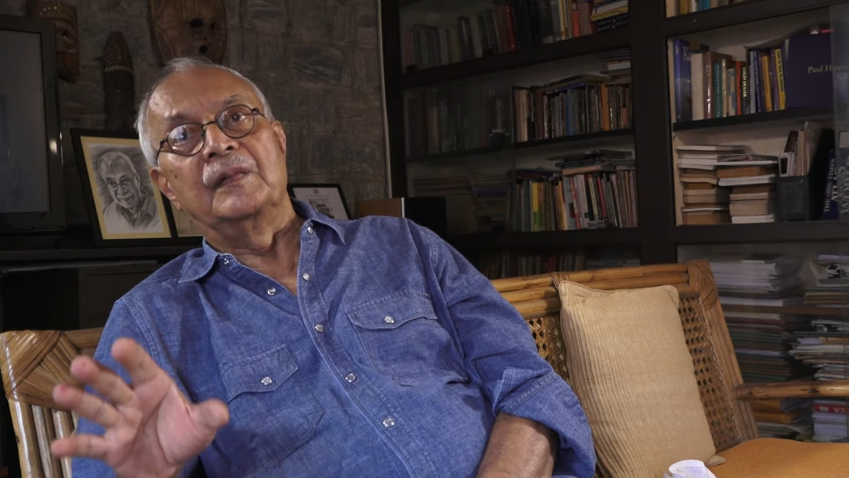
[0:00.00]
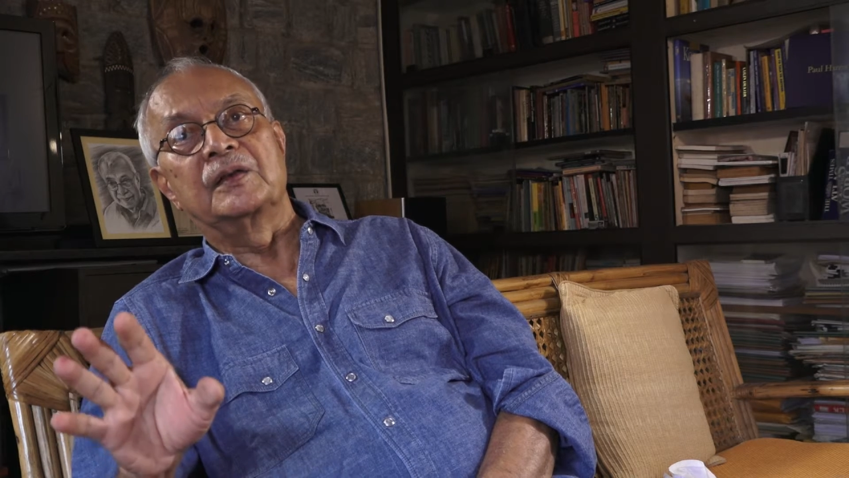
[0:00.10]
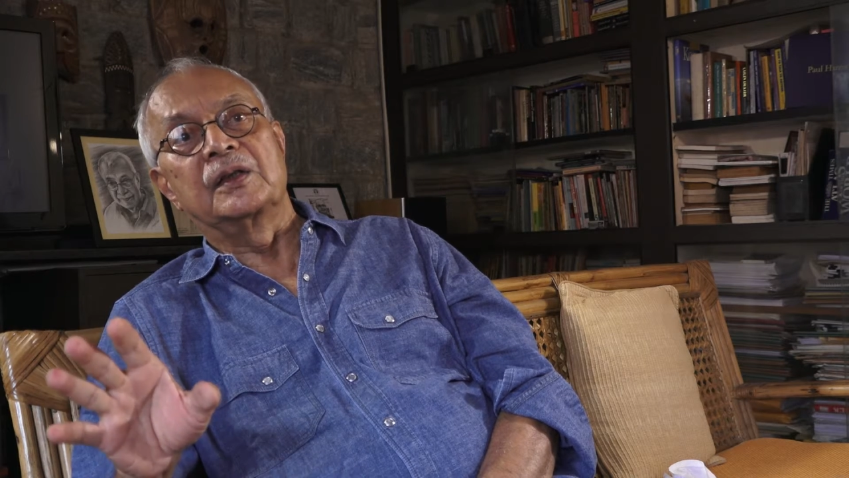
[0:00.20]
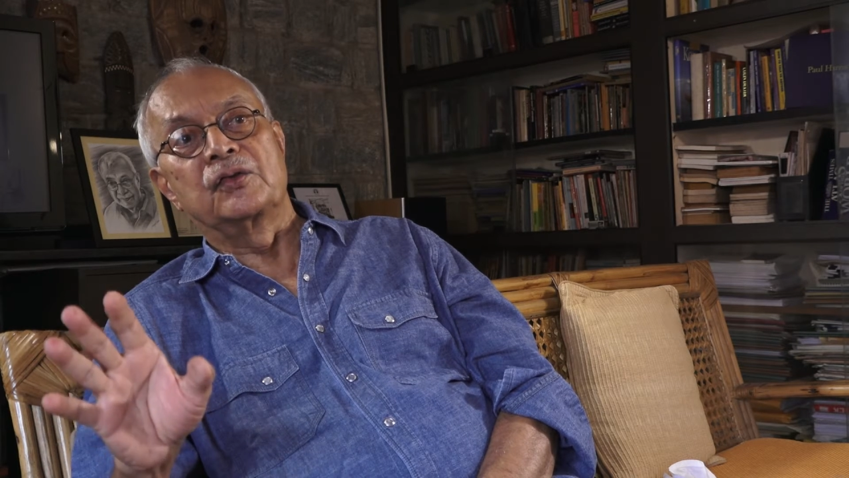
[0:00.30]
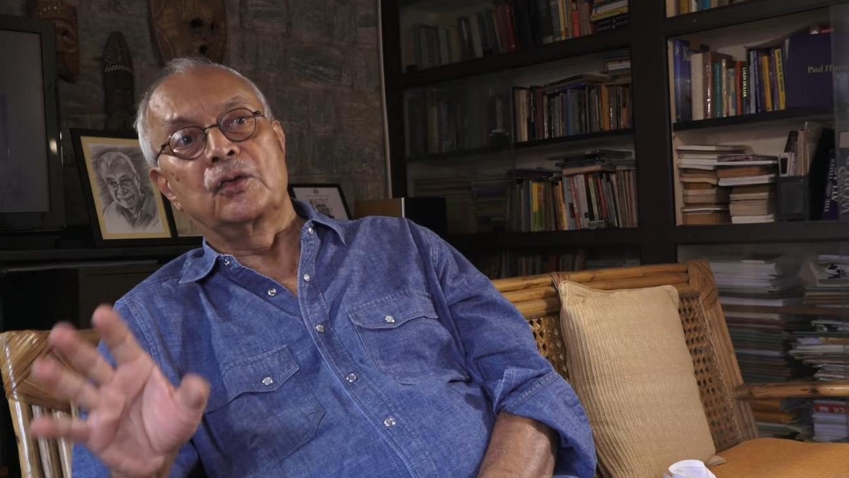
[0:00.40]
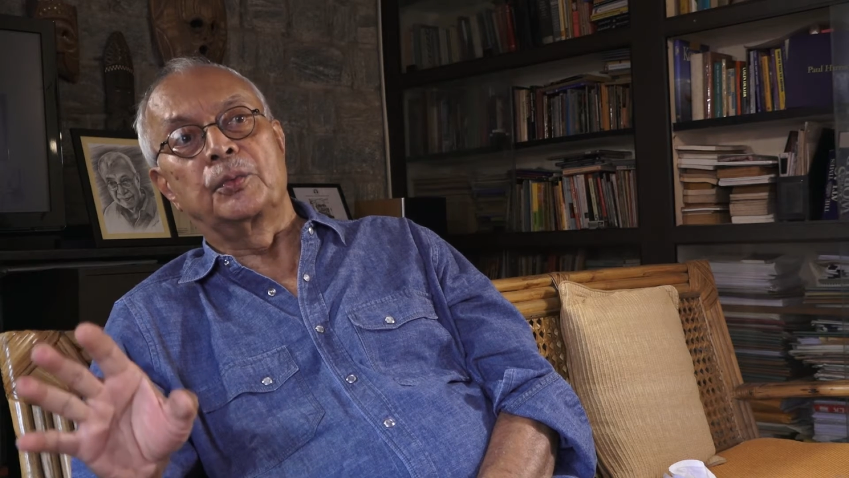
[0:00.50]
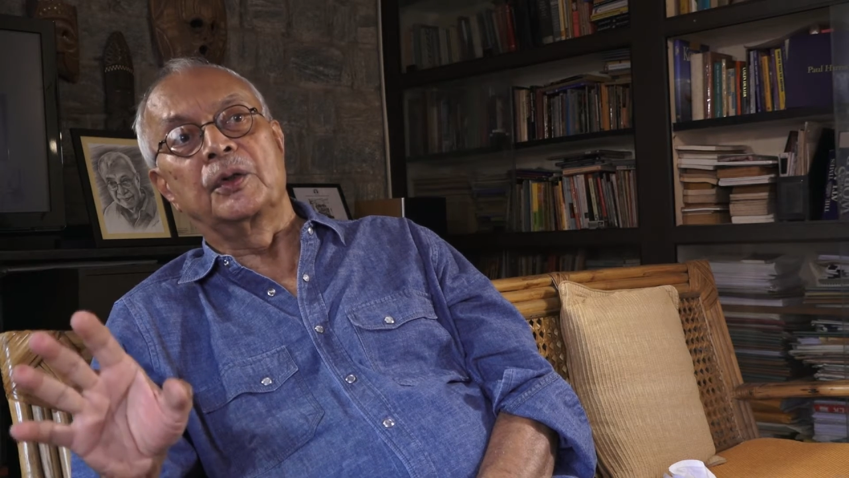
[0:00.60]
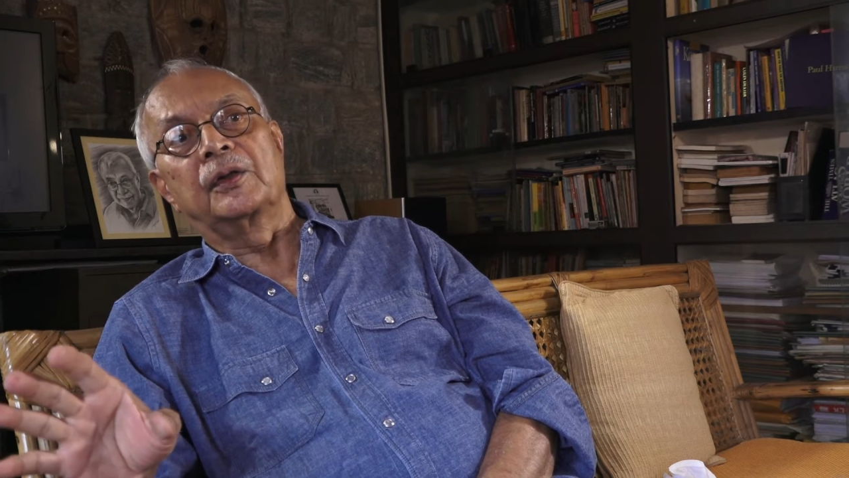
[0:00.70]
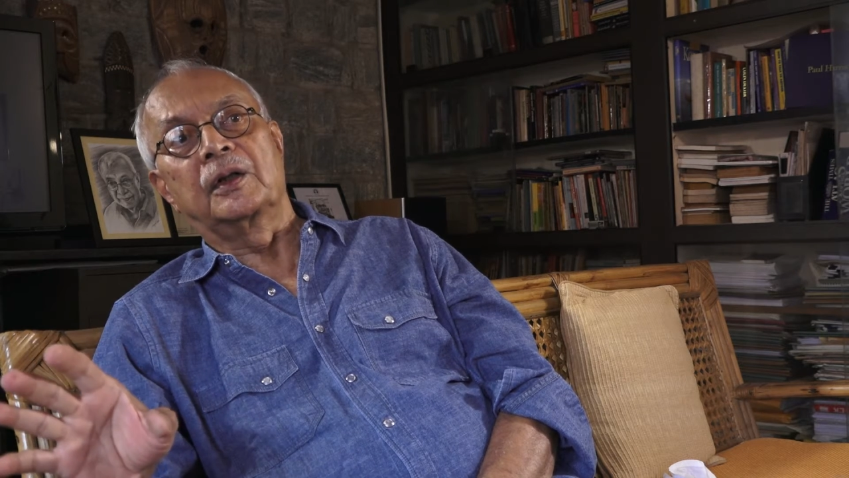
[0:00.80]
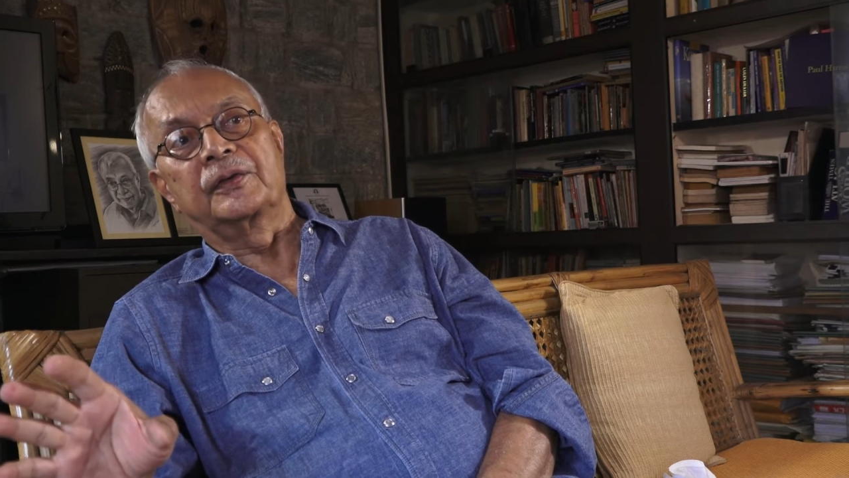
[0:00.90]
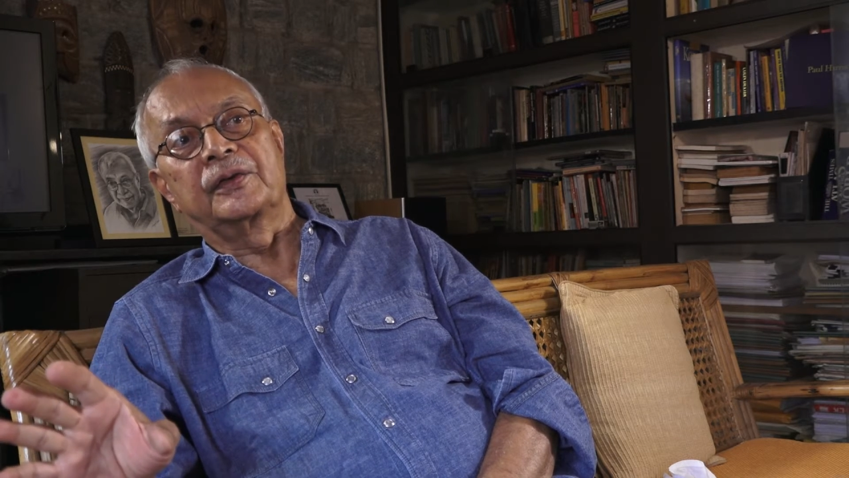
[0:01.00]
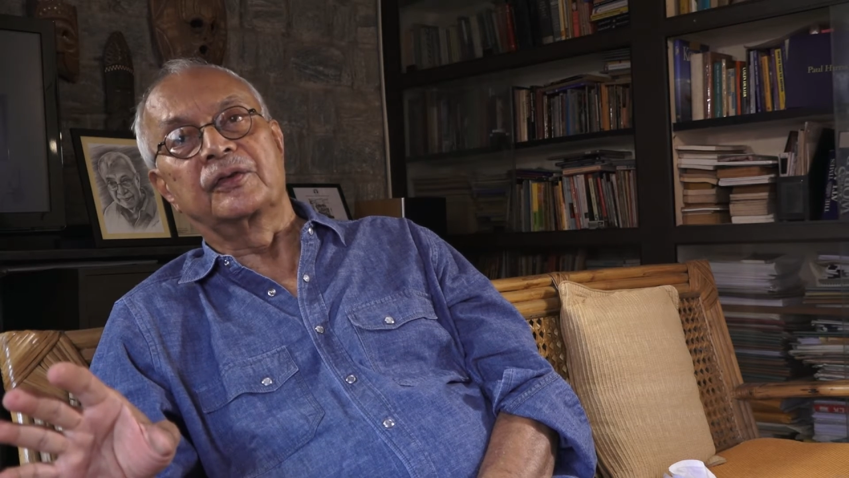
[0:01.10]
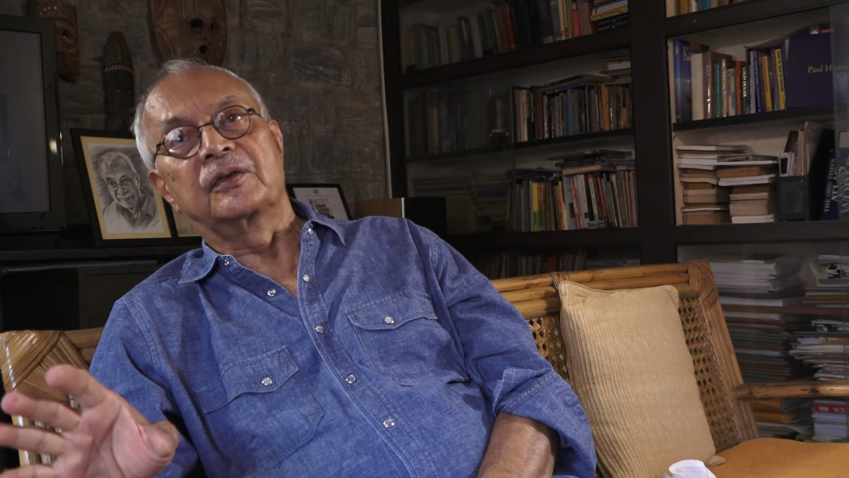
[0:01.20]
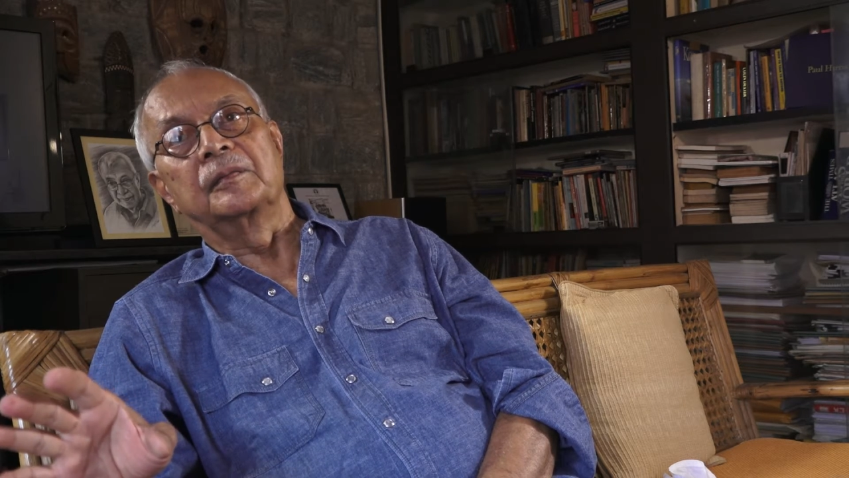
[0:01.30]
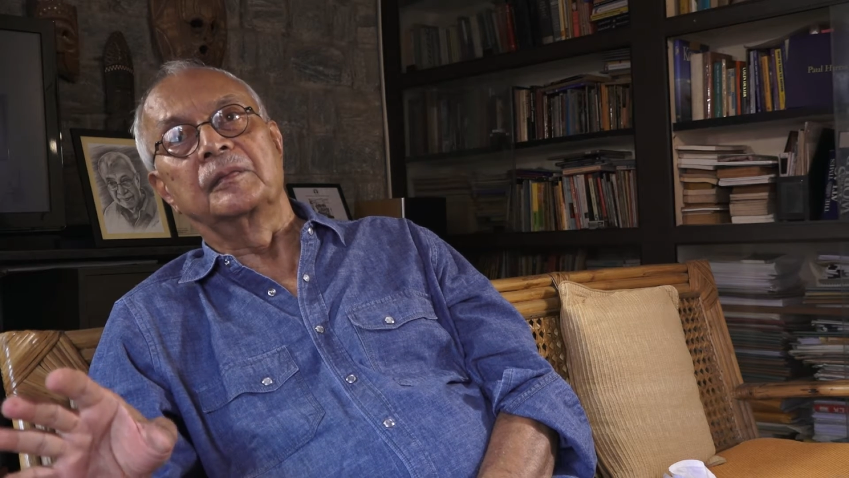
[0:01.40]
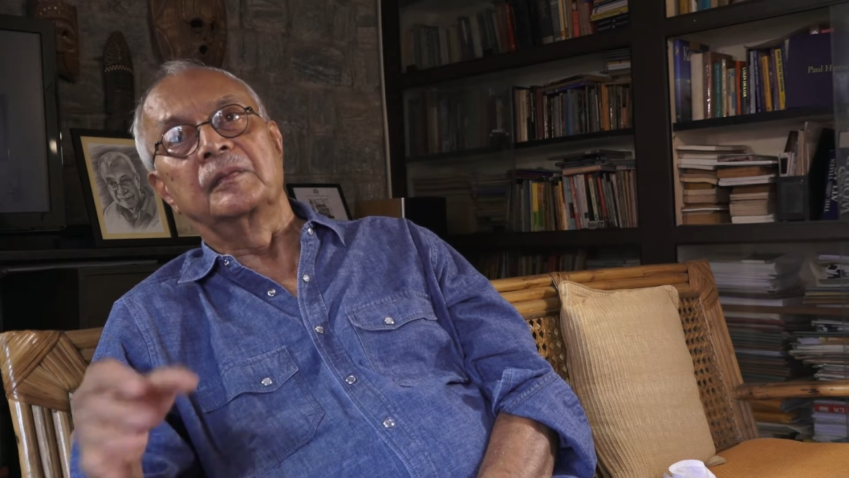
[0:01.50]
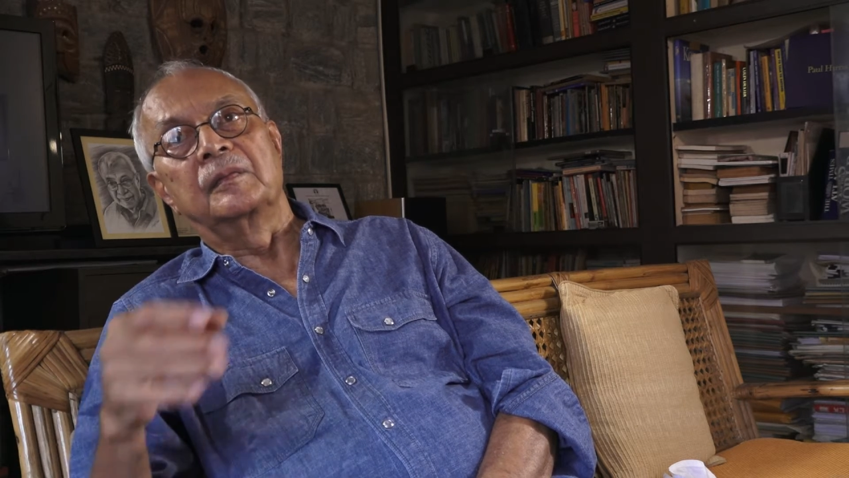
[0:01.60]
It's a geopolitical system.